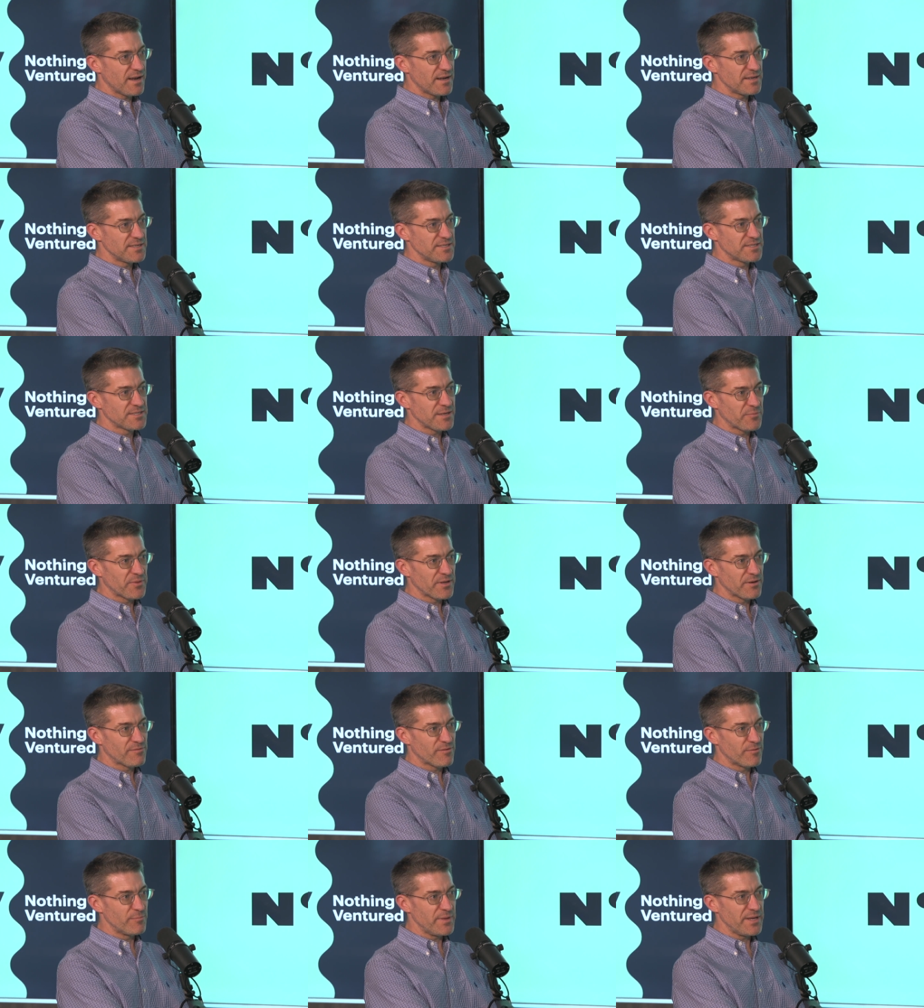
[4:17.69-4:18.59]
something
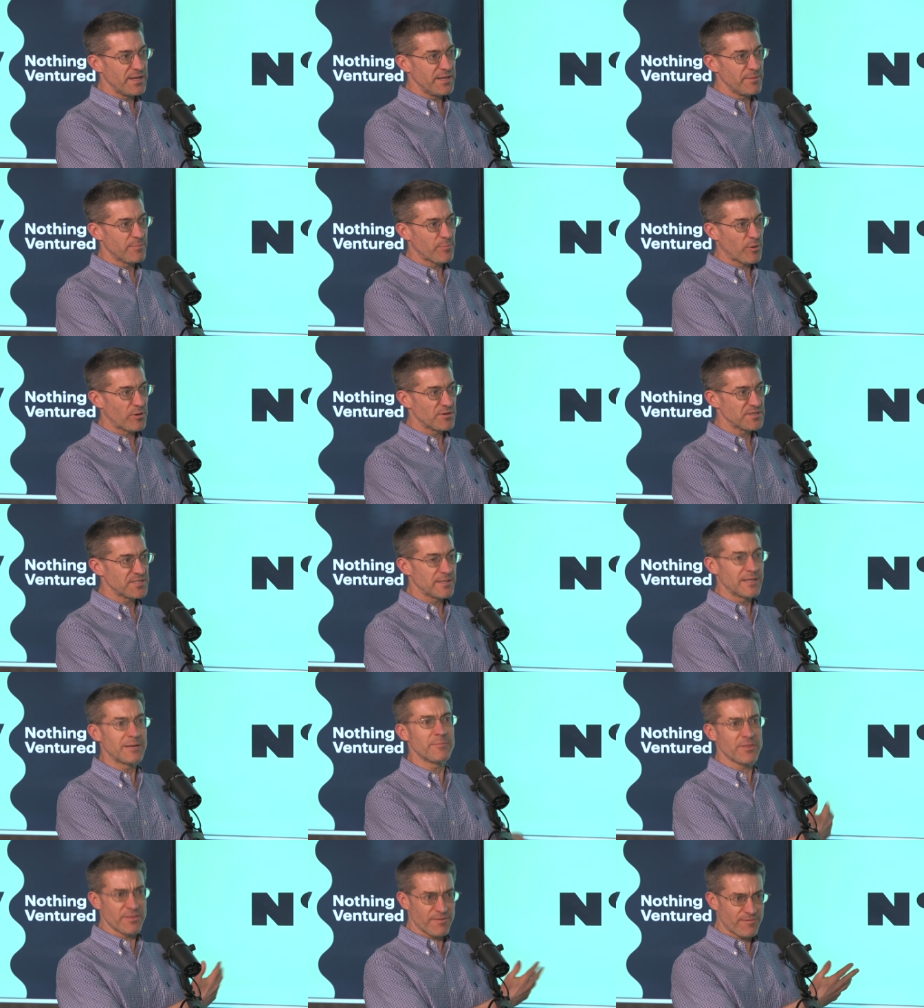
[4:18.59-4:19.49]
for me personally,
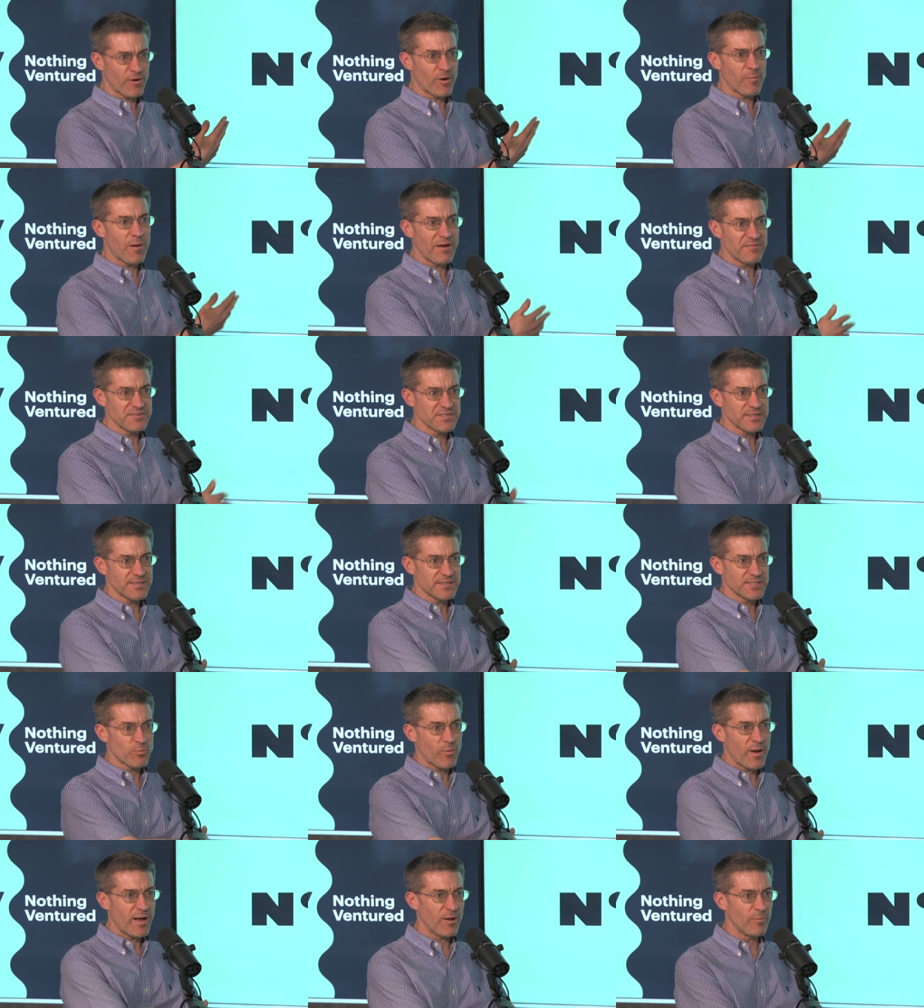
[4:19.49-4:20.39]
and the firm obviously as well,